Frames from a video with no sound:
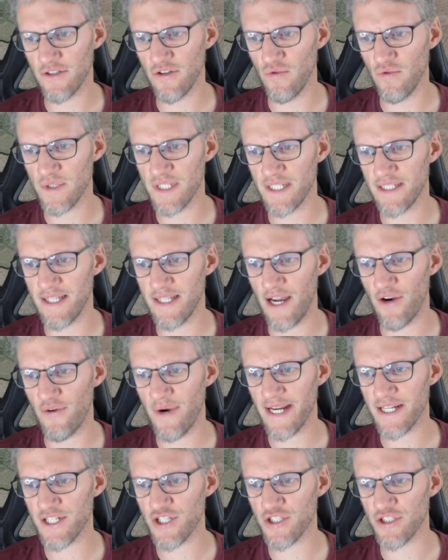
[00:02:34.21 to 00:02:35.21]
goes in
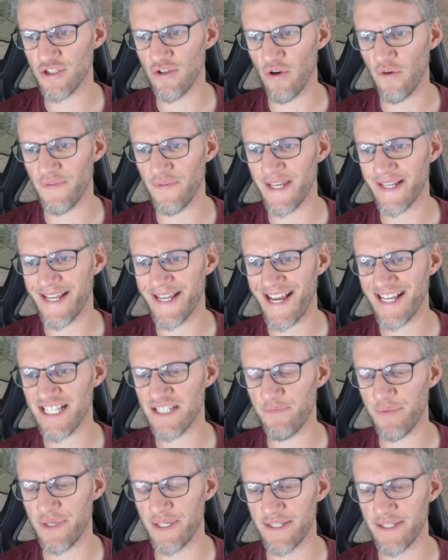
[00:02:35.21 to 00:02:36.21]
direction of the
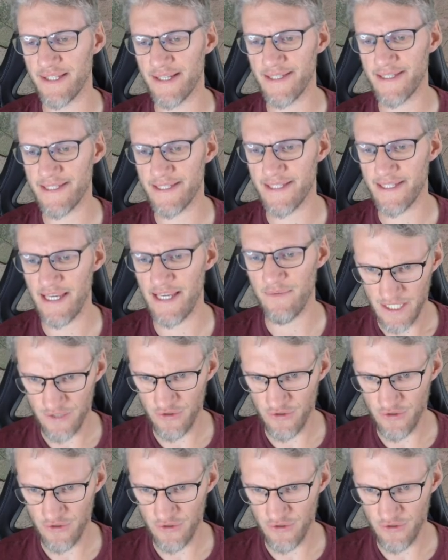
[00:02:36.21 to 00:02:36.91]
Caspian Sea.